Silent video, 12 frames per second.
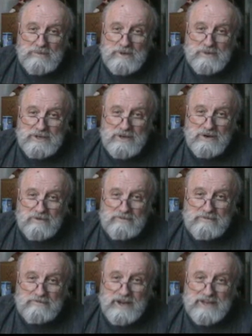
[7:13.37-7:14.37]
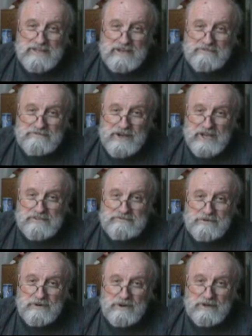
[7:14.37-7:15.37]
but we don't fight their fight
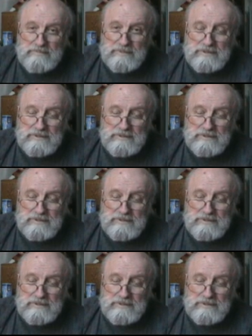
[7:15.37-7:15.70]
for them.